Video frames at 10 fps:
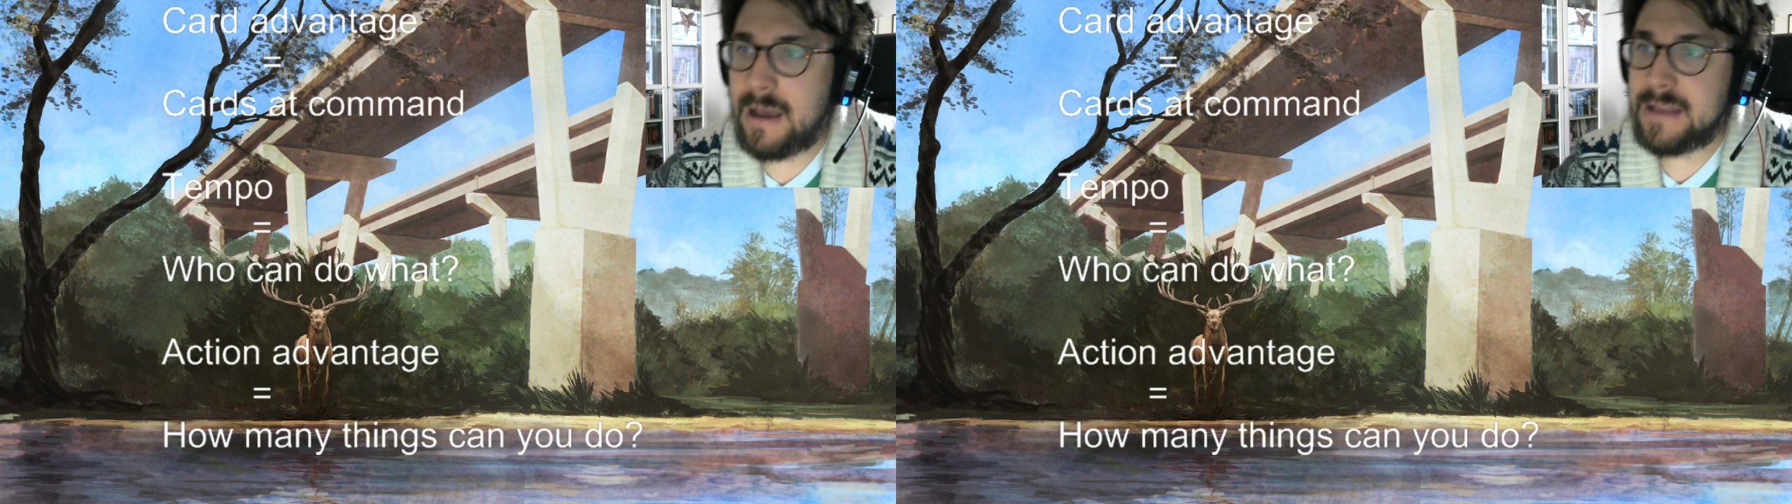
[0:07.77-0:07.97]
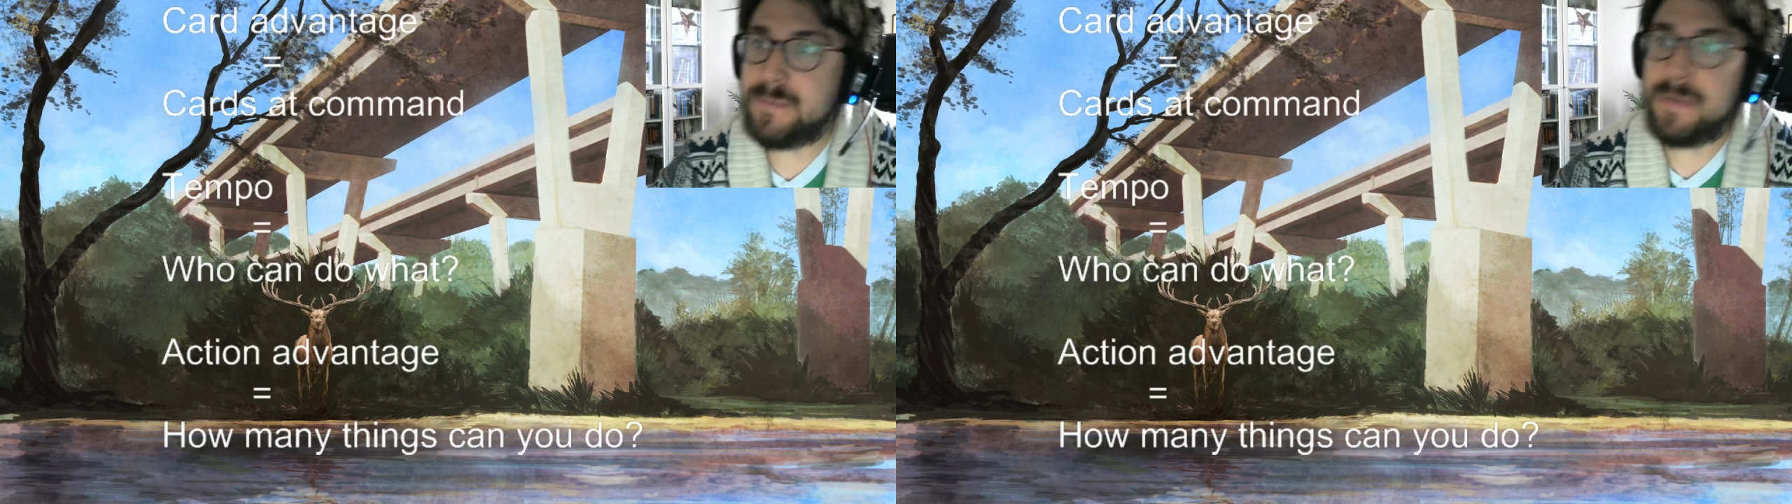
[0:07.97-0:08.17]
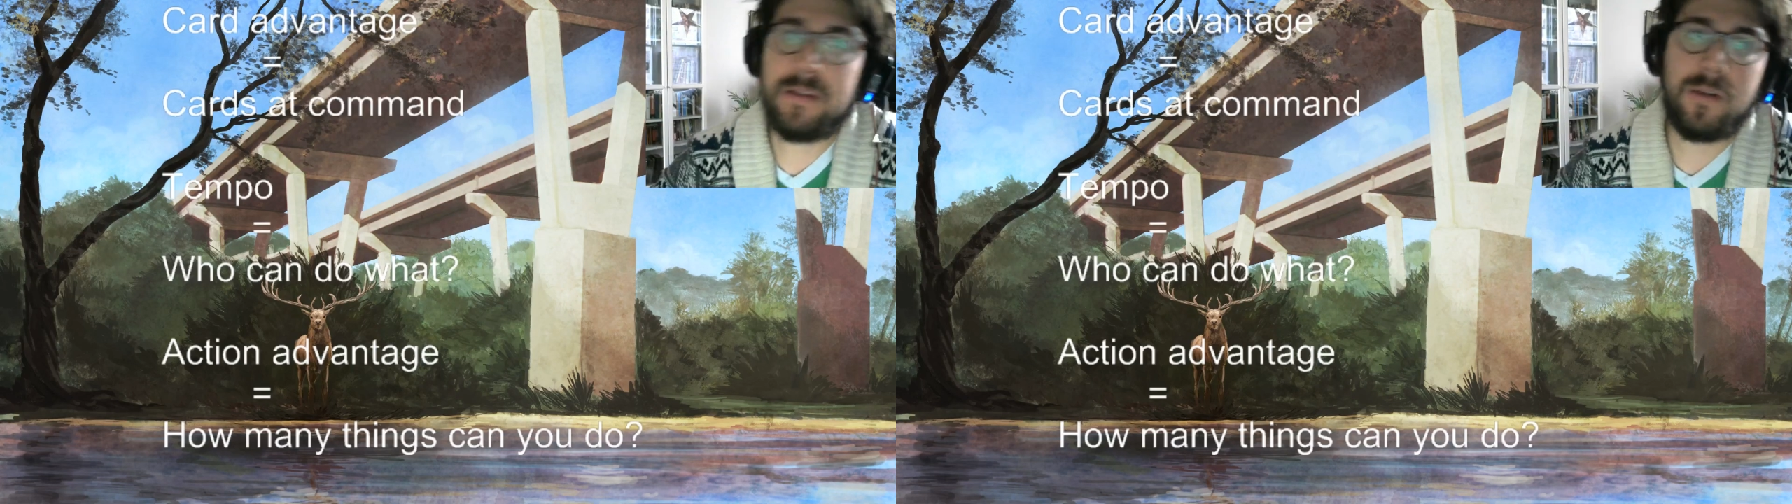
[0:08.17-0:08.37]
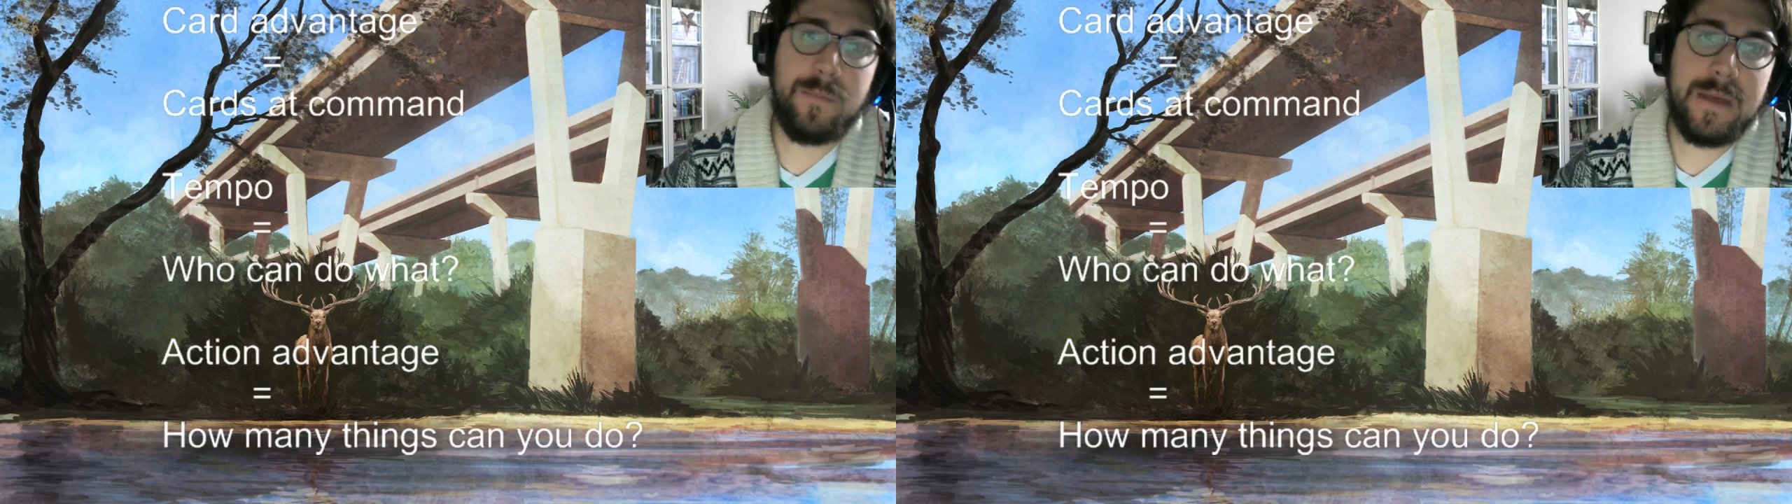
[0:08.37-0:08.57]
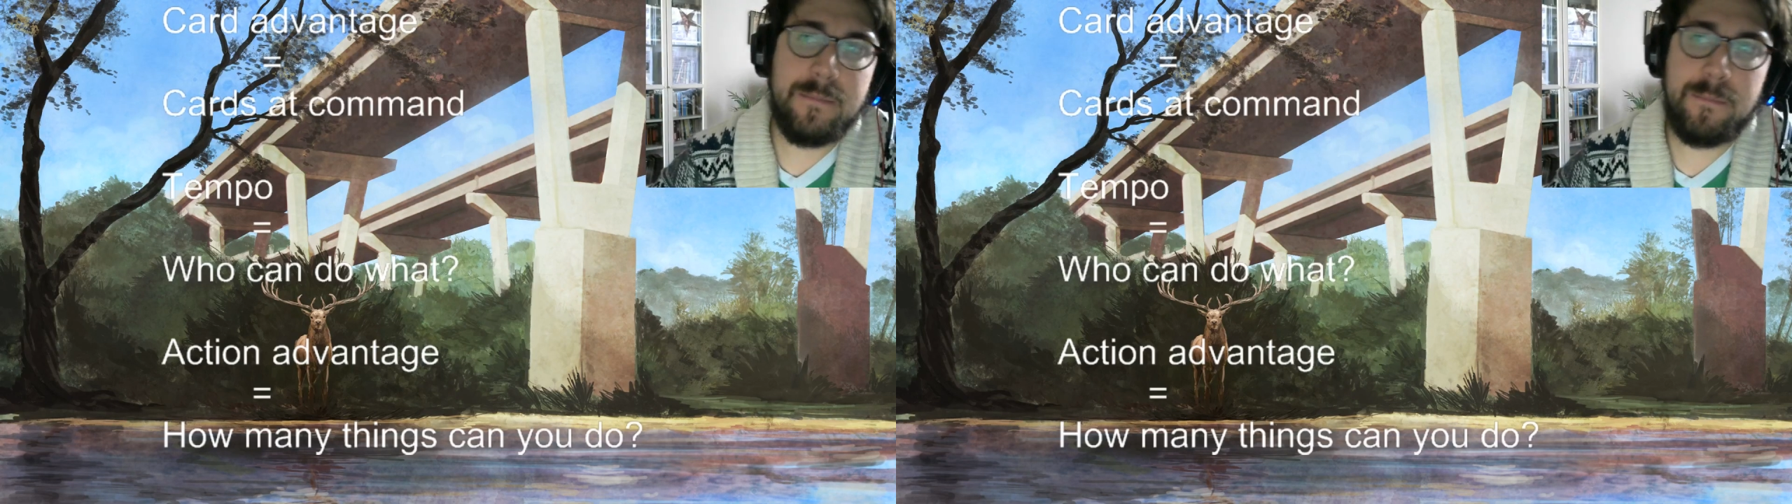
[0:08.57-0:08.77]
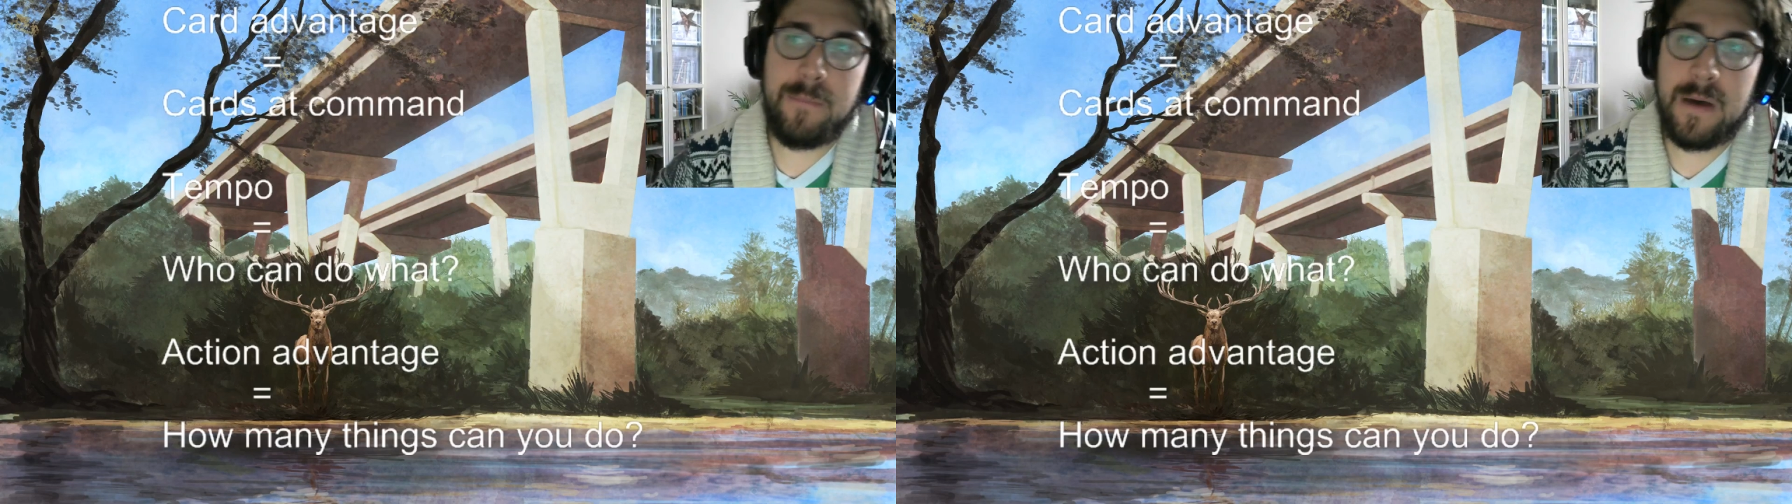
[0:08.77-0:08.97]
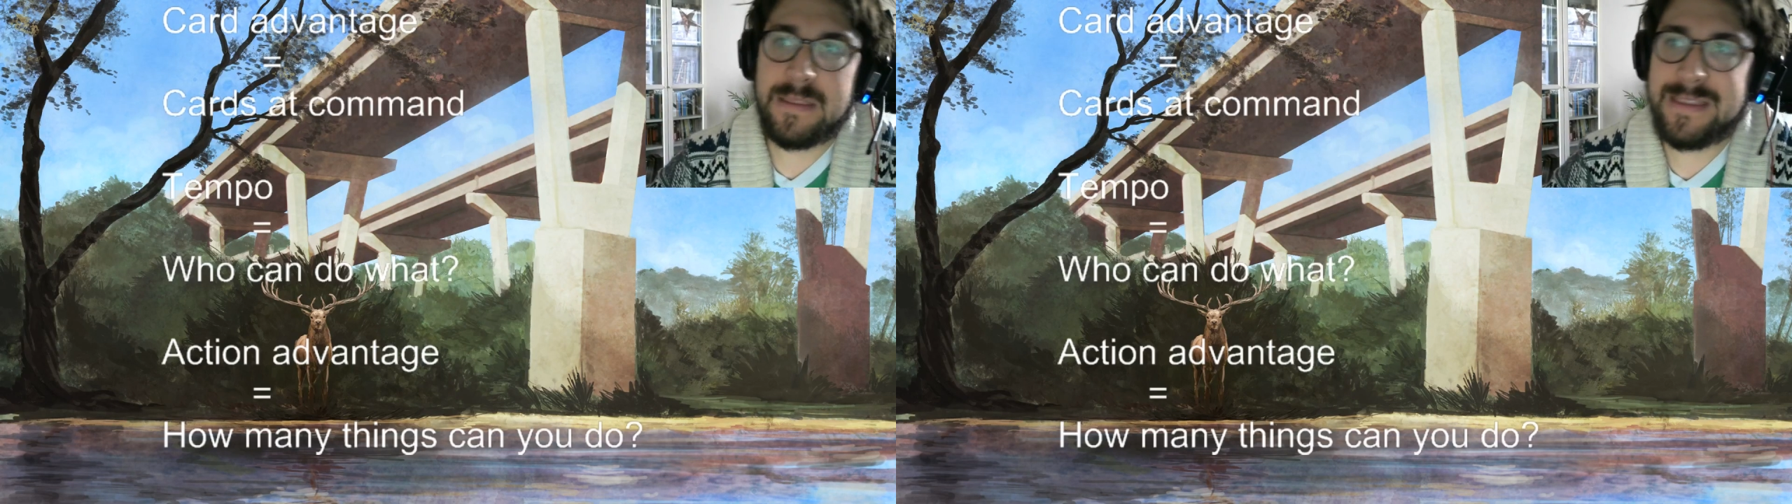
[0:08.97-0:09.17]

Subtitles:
It's been a little bit, but